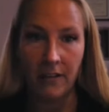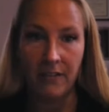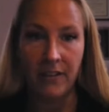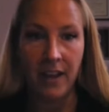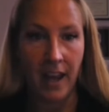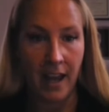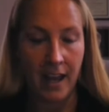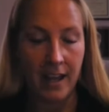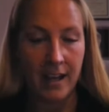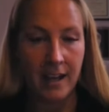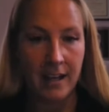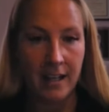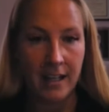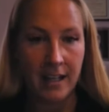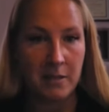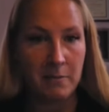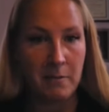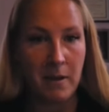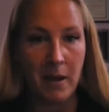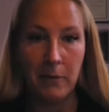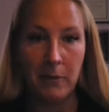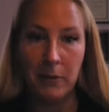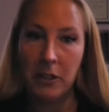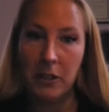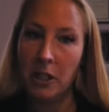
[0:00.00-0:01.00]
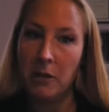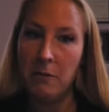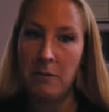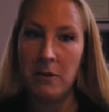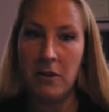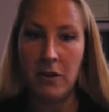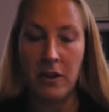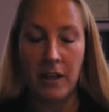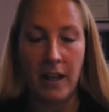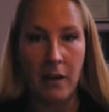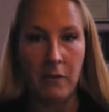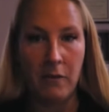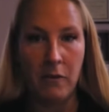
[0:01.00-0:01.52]
of Canada to be able to
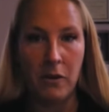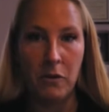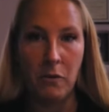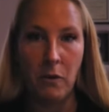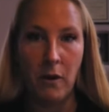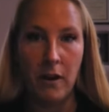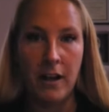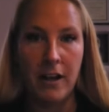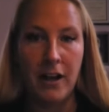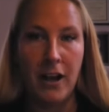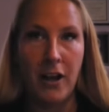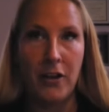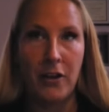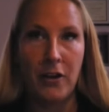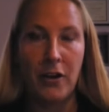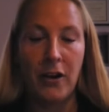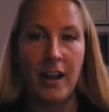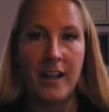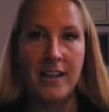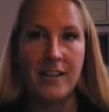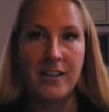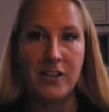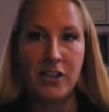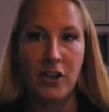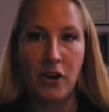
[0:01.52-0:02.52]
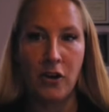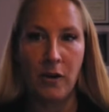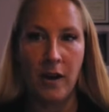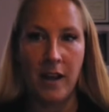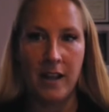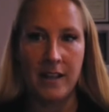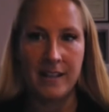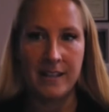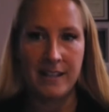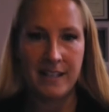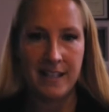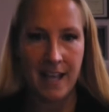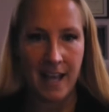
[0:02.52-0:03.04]
communicate with one another. And so
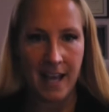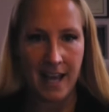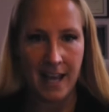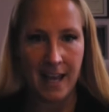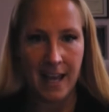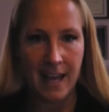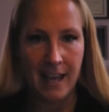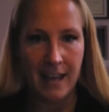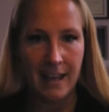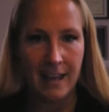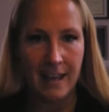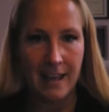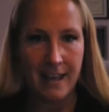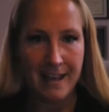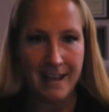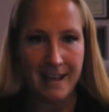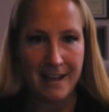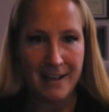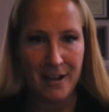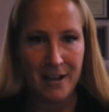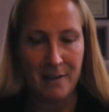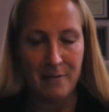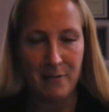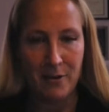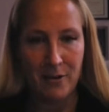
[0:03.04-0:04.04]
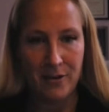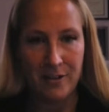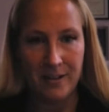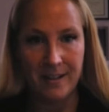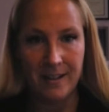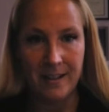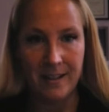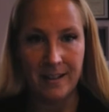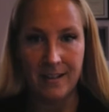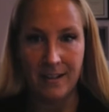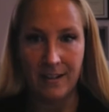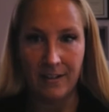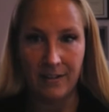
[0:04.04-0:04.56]
it's taking
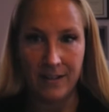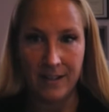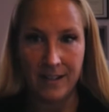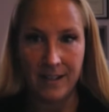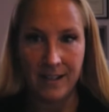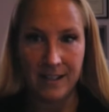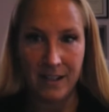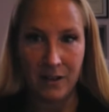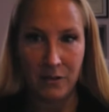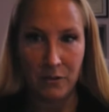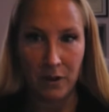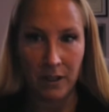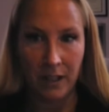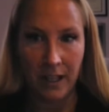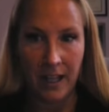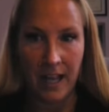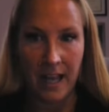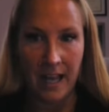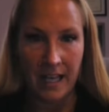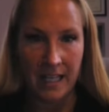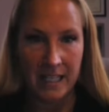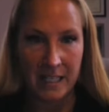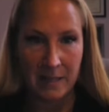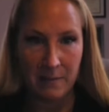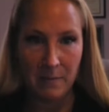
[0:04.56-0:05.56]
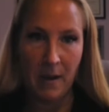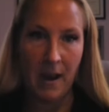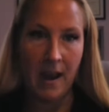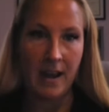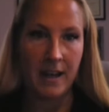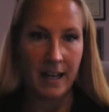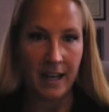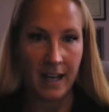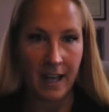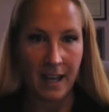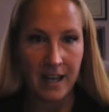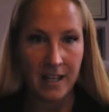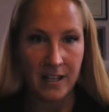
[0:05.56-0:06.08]
emergency services and really
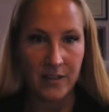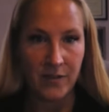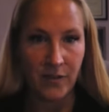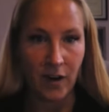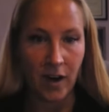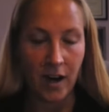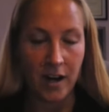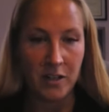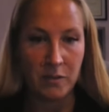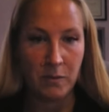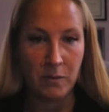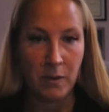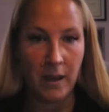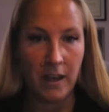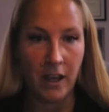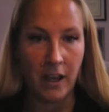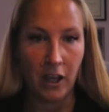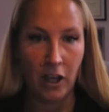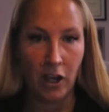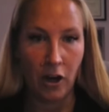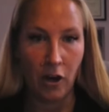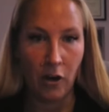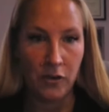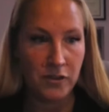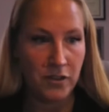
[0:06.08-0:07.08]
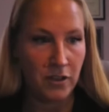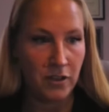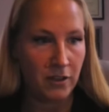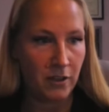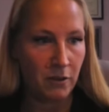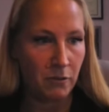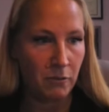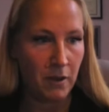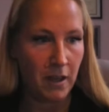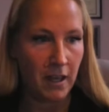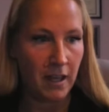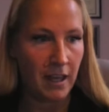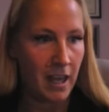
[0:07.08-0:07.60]
expanding it as far as we can go so
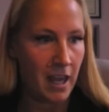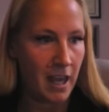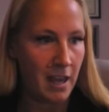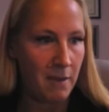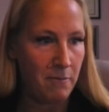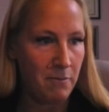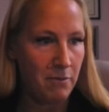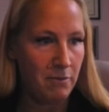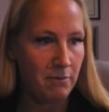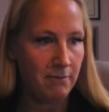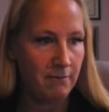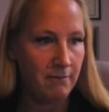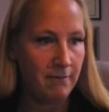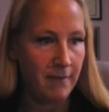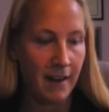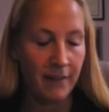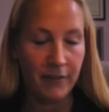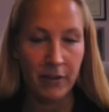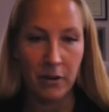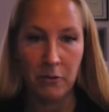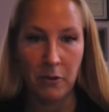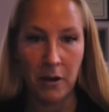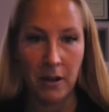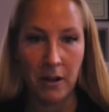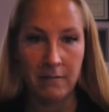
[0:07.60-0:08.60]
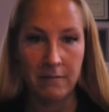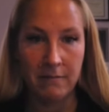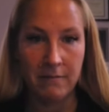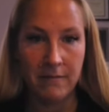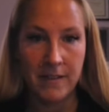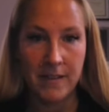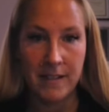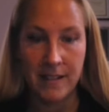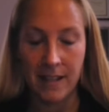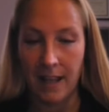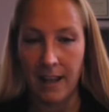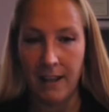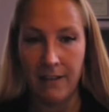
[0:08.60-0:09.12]
that we keep everyone
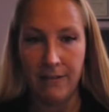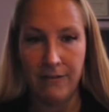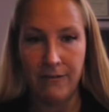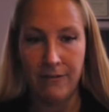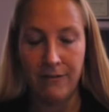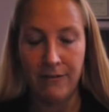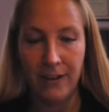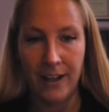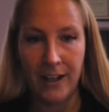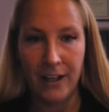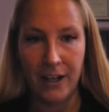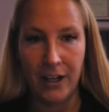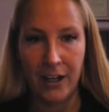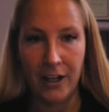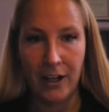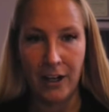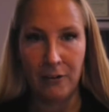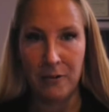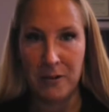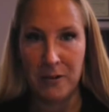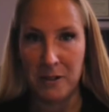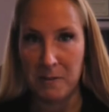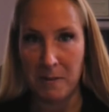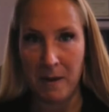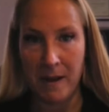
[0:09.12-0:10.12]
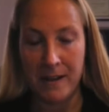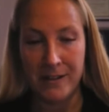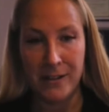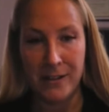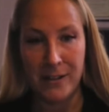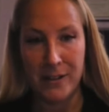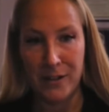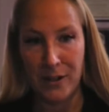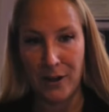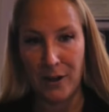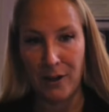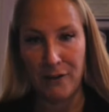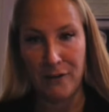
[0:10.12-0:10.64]
safe and our
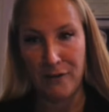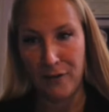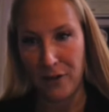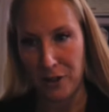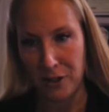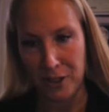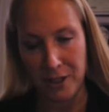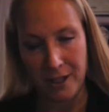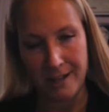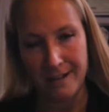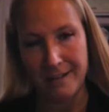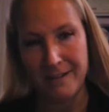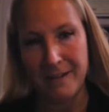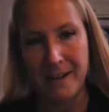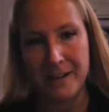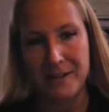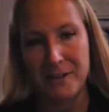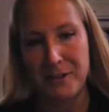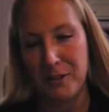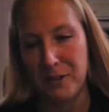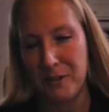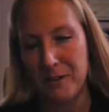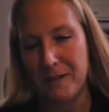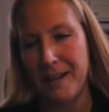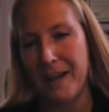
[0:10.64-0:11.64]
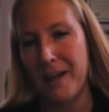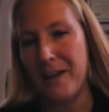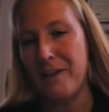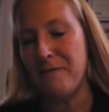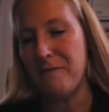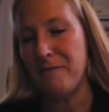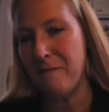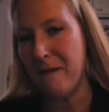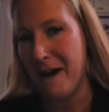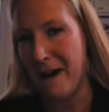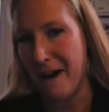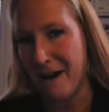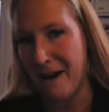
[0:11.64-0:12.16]
responses are efficient. That's just kind
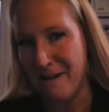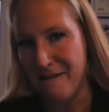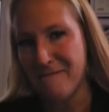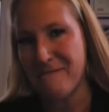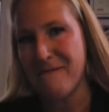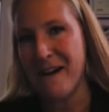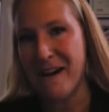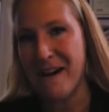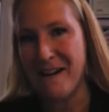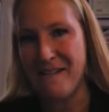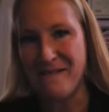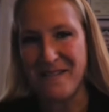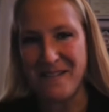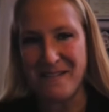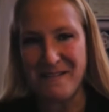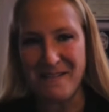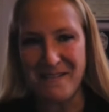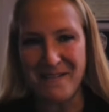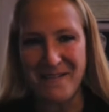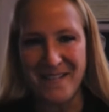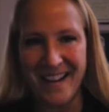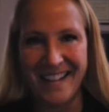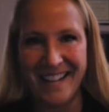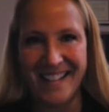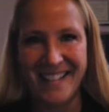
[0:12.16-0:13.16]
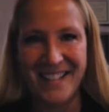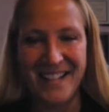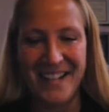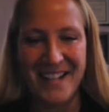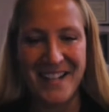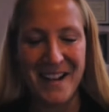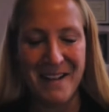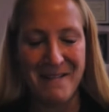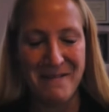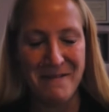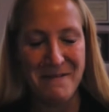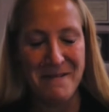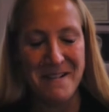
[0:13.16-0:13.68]
of my view of next gen
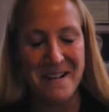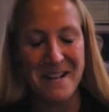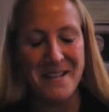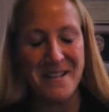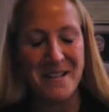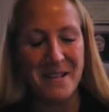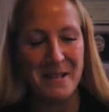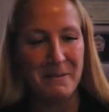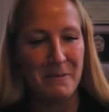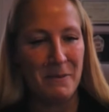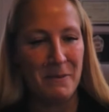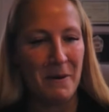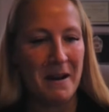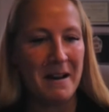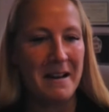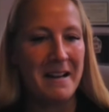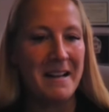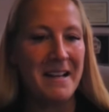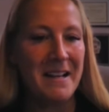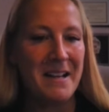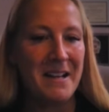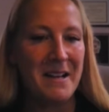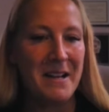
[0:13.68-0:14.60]
911 at this point.